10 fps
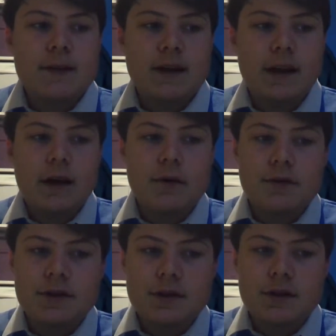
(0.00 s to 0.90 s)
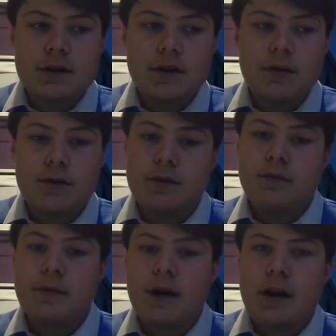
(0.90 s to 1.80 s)
He goes to
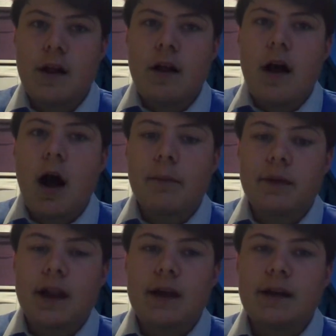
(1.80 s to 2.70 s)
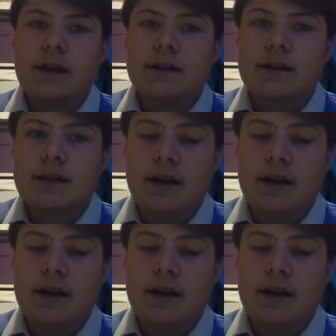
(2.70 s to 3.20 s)
a planet.